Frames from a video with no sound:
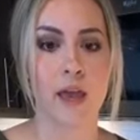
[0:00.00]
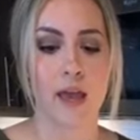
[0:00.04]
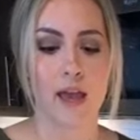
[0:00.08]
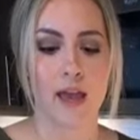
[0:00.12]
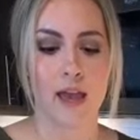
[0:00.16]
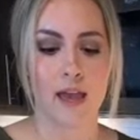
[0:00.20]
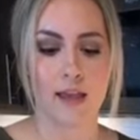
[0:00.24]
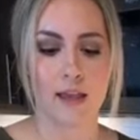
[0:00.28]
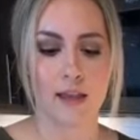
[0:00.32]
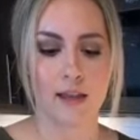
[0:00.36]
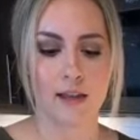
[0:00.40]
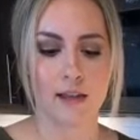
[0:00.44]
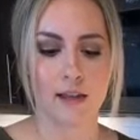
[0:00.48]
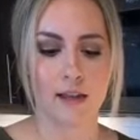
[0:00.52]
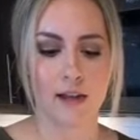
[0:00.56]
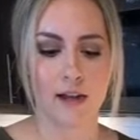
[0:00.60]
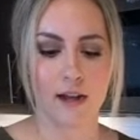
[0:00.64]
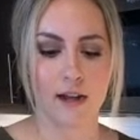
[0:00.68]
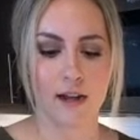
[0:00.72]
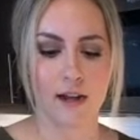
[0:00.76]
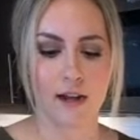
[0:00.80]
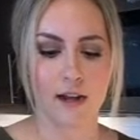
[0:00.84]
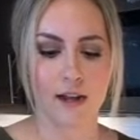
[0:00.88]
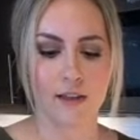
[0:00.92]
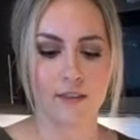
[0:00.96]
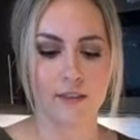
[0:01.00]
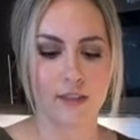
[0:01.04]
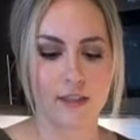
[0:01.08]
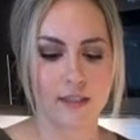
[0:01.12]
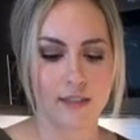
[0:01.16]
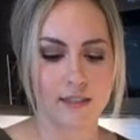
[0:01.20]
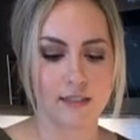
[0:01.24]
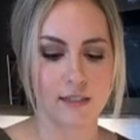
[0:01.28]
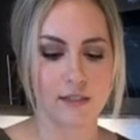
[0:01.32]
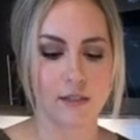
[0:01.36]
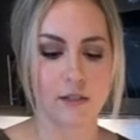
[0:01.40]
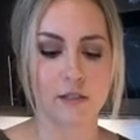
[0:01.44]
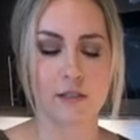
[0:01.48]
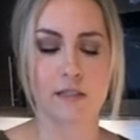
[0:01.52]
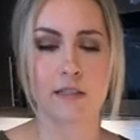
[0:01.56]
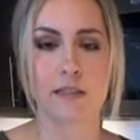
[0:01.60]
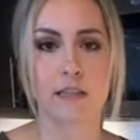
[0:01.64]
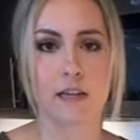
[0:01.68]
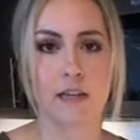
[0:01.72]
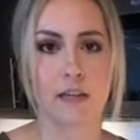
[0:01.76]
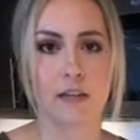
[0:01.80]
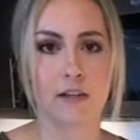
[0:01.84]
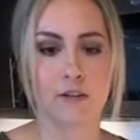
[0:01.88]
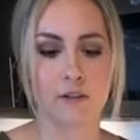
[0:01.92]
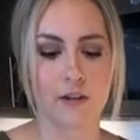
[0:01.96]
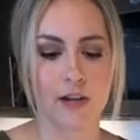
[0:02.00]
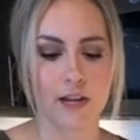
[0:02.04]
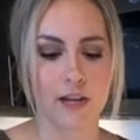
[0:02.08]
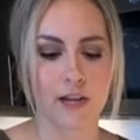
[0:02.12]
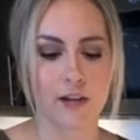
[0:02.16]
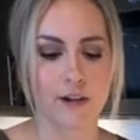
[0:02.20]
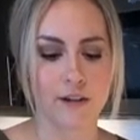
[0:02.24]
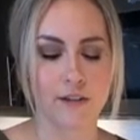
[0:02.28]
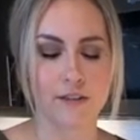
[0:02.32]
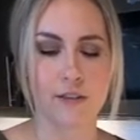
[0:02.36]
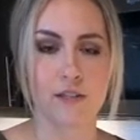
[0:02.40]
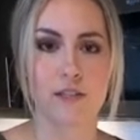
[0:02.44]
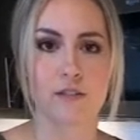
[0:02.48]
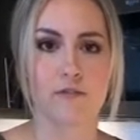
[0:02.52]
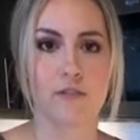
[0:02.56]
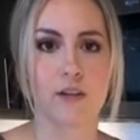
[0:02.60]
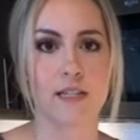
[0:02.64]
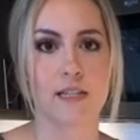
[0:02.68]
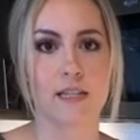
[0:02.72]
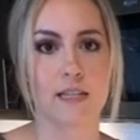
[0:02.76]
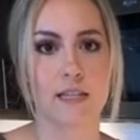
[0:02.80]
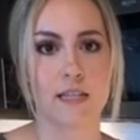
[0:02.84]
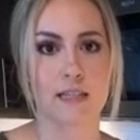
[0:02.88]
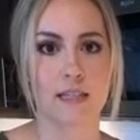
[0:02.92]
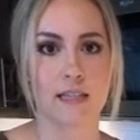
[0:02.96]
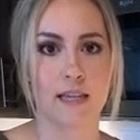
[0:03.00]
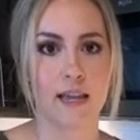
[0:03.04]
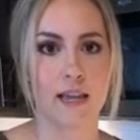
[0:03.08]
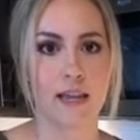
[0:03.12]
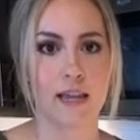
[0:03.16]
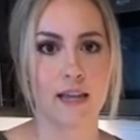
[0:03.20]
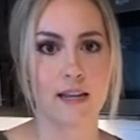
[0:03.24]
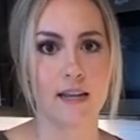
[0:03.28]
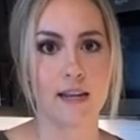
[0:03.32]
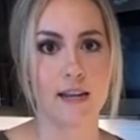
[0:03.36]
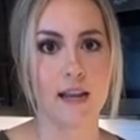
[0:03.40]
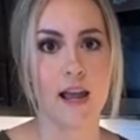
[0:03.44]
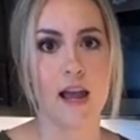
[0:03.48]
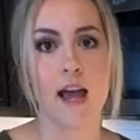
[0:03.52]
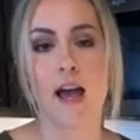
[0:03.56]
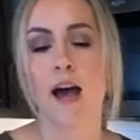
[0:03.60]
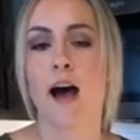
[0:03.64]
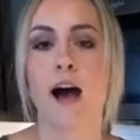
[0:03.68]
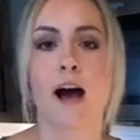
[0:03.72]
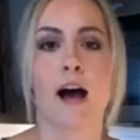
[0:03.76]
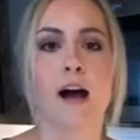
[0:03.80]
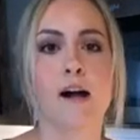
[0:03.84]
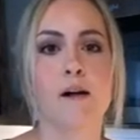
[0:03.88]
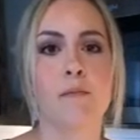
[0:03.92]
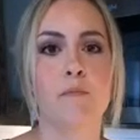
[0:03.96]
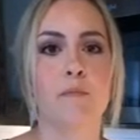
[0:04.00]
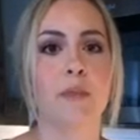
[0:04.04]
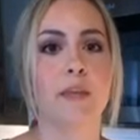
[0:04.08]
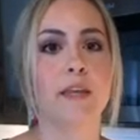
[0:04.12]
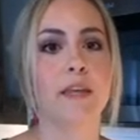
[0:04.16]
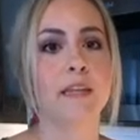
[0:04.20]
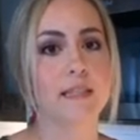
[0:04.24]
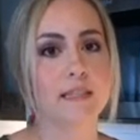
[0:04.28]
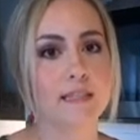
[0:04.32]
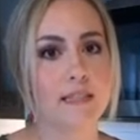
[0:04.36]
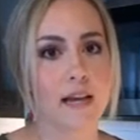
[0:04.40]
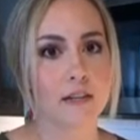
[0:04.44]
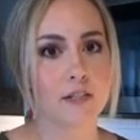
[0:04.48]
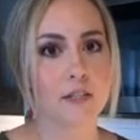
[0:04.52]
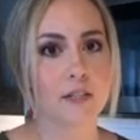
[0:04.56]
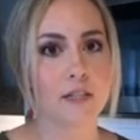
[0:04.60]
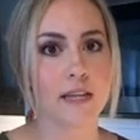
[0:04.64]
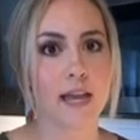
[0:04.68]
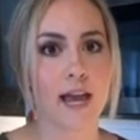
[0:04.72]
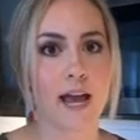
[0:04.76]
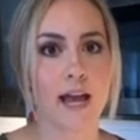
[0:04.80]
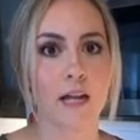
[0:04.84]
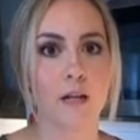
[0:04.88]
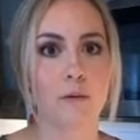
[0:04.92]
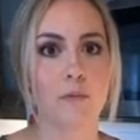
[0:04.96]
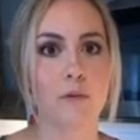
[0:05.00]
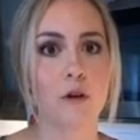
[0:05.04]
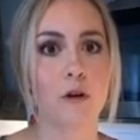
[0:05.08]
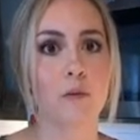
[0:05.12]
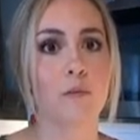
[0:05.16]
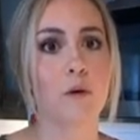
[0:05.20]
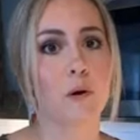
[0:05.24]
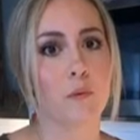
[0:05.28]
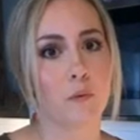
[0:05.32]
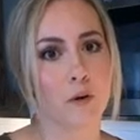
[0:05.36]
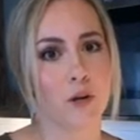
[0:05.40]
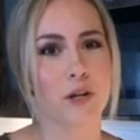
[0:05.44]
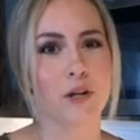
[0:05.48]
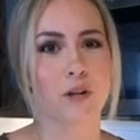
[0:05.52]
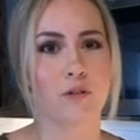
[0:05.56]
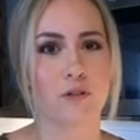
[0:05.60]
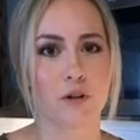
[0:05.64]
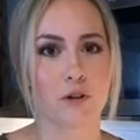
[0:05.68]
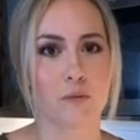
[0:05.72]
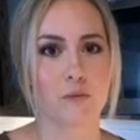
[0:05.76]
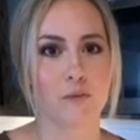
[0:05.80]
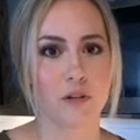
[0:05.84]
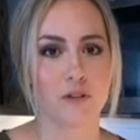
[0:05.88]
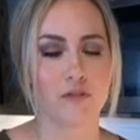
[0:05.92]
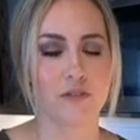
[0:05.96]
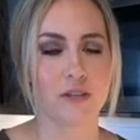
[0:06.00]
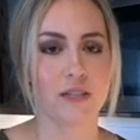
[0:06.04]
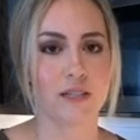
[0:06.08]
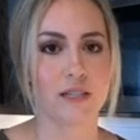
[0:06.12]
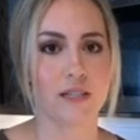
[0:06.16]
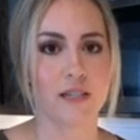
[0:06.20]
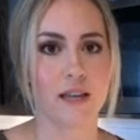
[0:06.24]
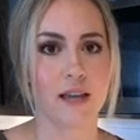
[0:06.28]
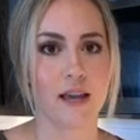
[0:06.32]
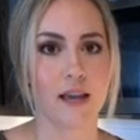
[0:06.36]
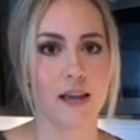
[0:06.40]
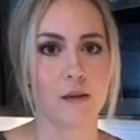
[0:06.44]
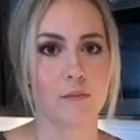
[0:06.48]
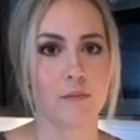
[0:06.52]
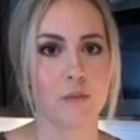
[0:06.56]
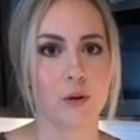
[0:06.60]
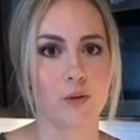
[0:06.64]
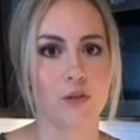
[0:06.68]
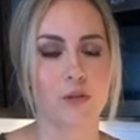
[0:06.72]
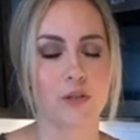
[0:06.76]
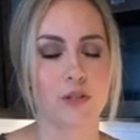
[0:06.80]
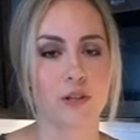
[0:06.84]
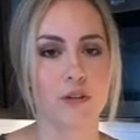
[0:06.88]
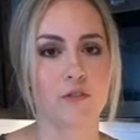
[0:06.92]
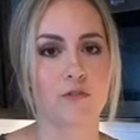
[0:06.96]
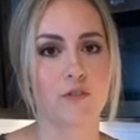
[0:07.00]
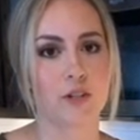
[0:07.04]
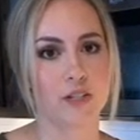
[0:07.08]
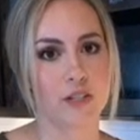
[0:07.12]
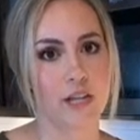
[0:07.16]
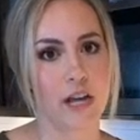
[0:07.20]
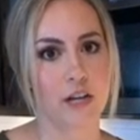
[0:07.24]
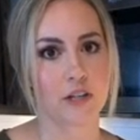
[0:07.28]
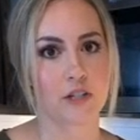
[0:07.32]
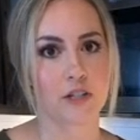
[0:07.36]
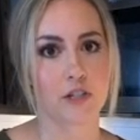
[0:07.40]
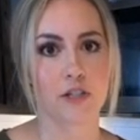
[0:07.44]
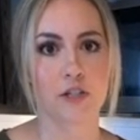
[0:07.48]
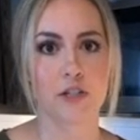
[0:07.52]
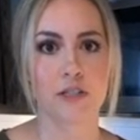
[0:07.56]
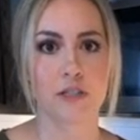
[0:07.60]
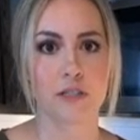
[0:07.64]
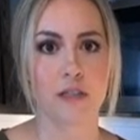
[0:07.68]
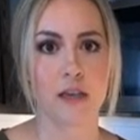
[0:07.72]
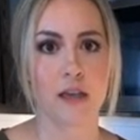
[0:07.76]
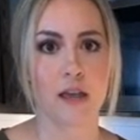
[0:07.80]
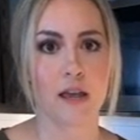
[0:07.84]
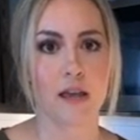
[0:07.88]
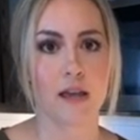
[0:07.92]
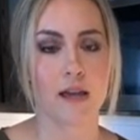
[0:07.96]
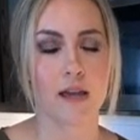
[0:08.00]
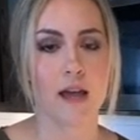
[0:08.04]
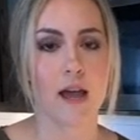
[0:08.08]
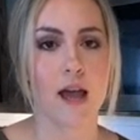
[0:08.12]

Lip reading: And this little skin right here, this fuzzy skin, it is actually edible, but we're gonna remove it today, mostly for texture's sake.